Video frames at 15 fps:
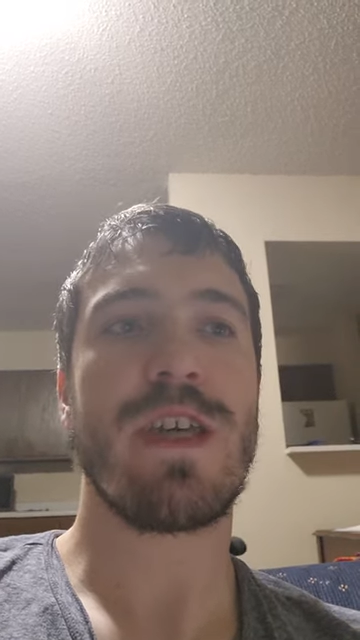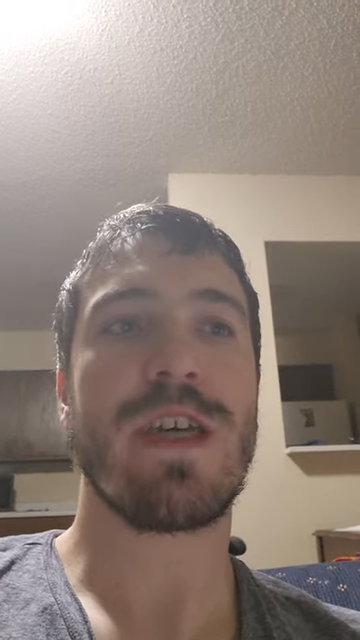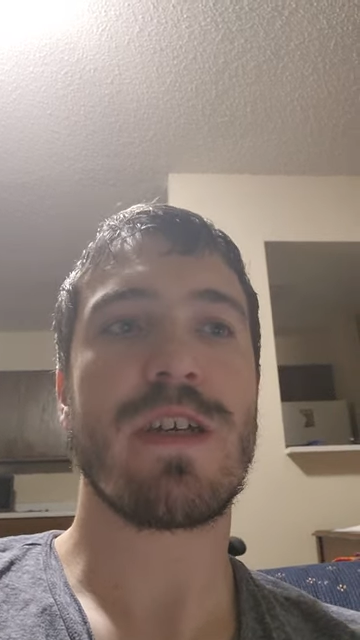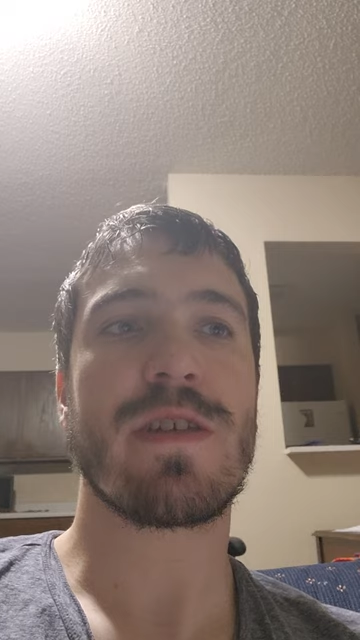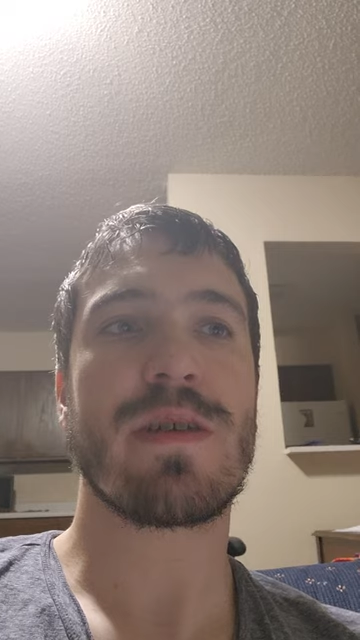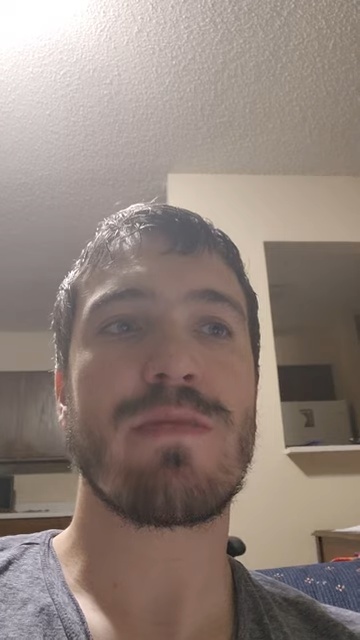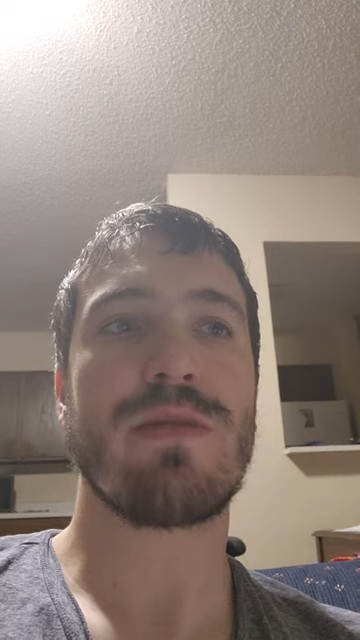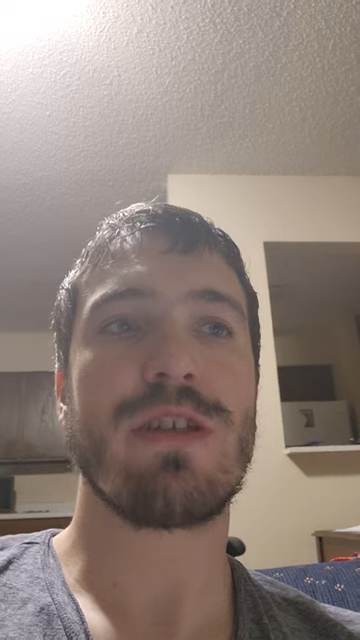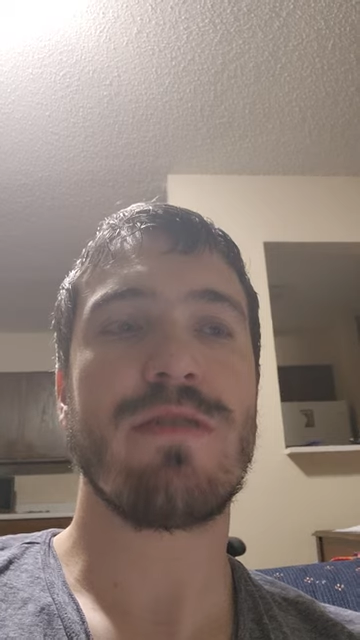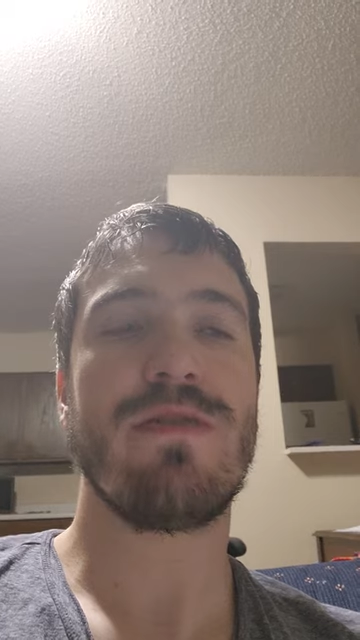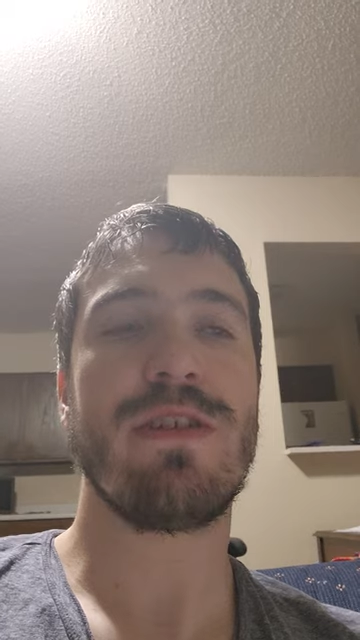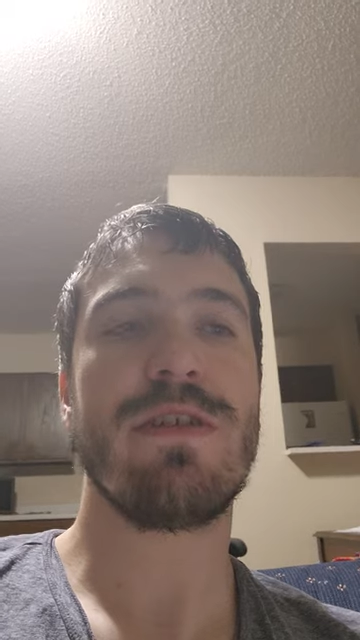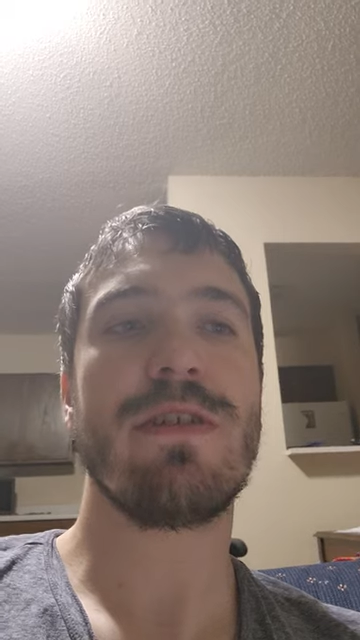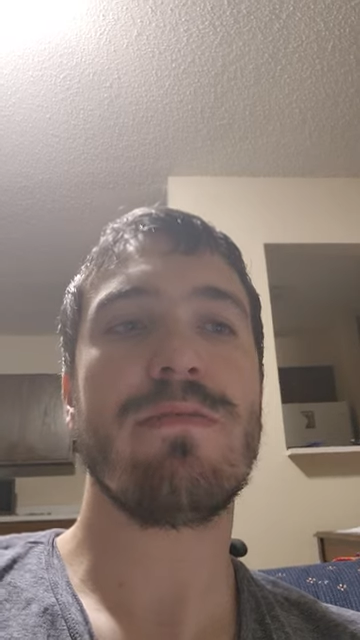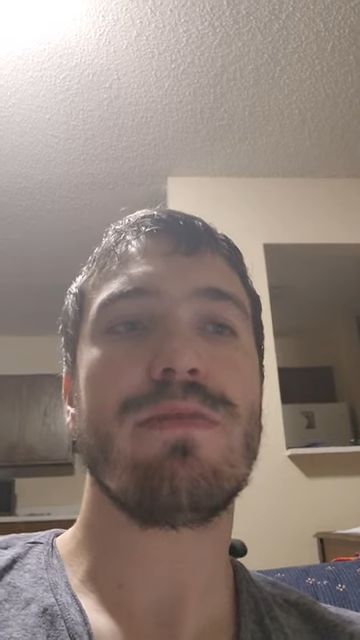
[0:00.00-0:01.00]
yes, but
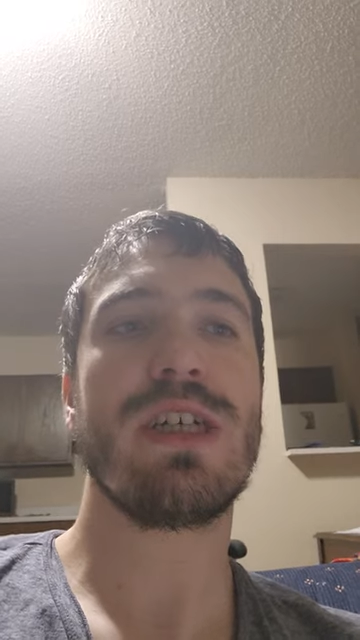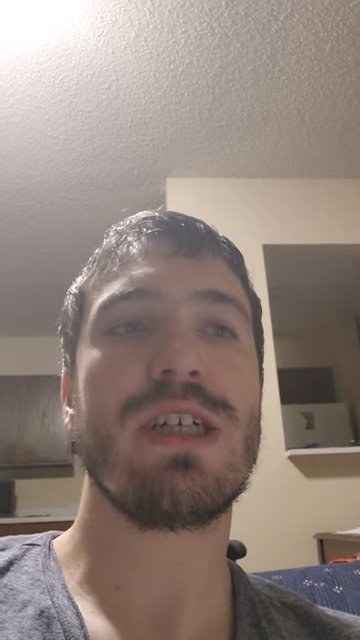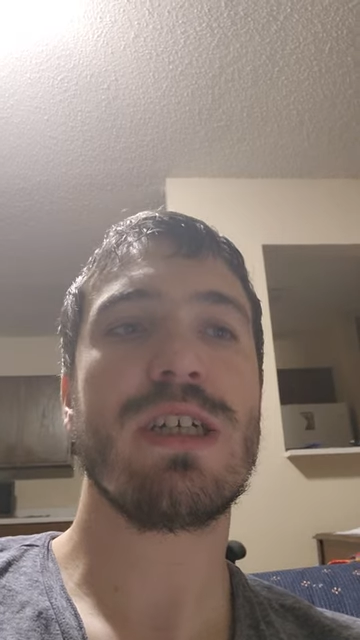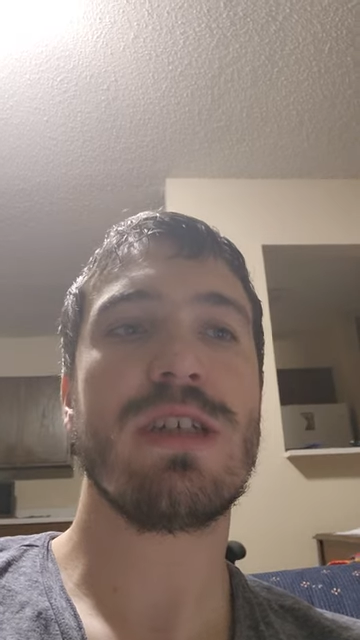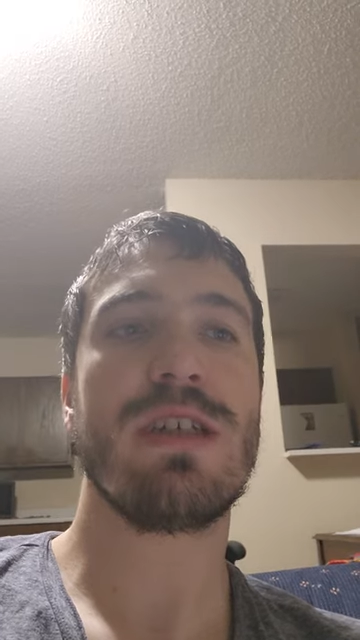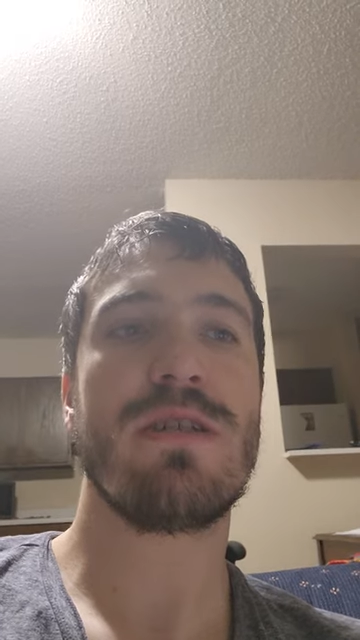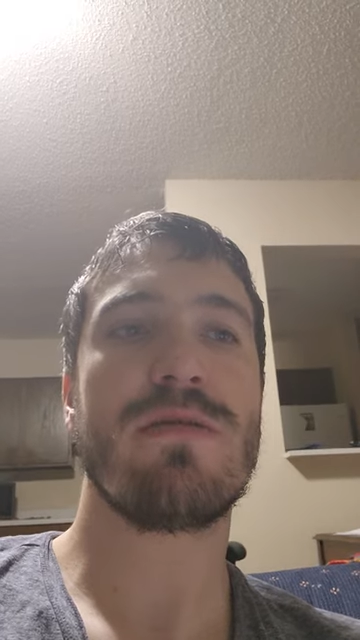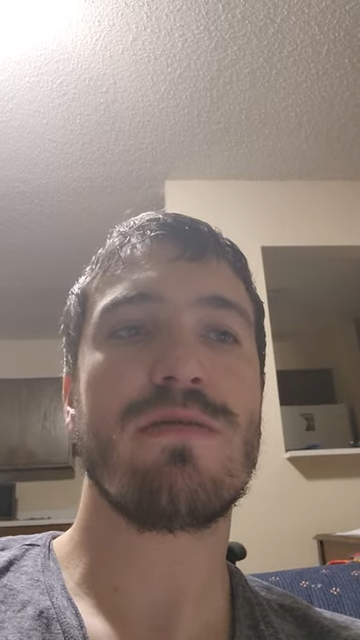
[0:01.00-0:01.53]
if you look back at the